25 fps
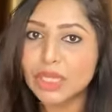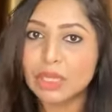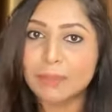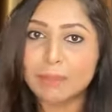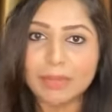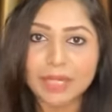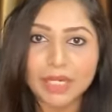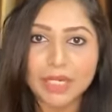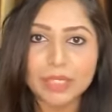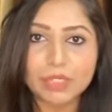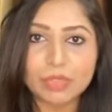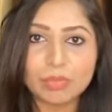
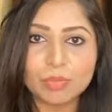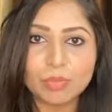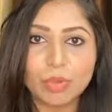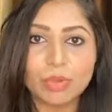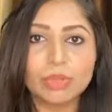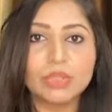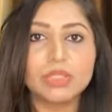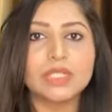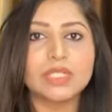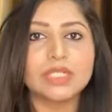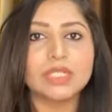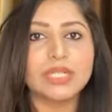depends
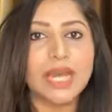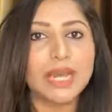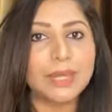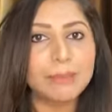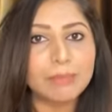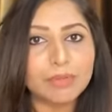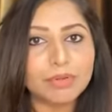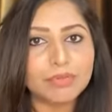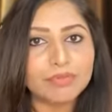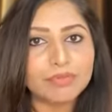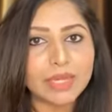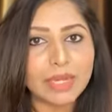upon the
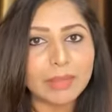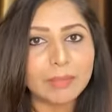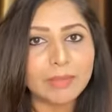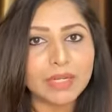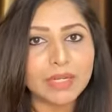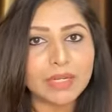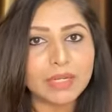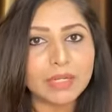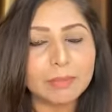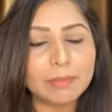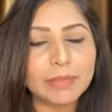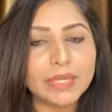type of
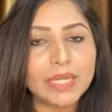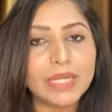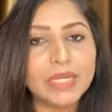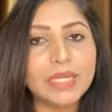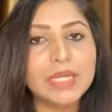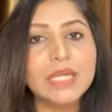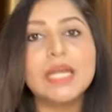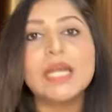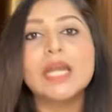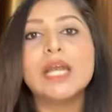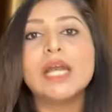chemical peel,